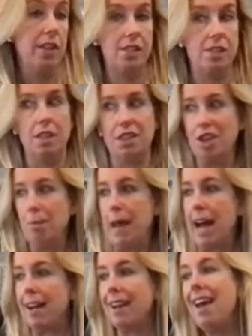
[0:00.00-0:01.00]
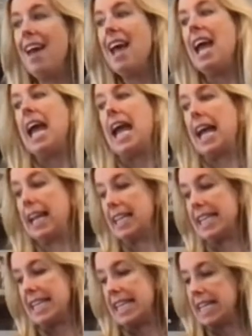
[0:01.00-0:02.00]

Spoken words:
they start to go bad, and